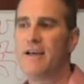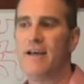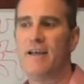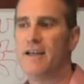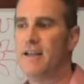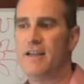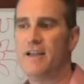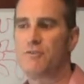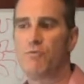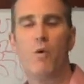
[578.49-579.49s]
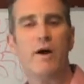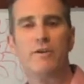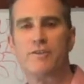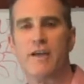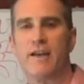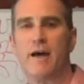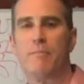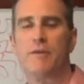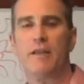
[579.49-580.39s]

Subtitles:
It's well set up,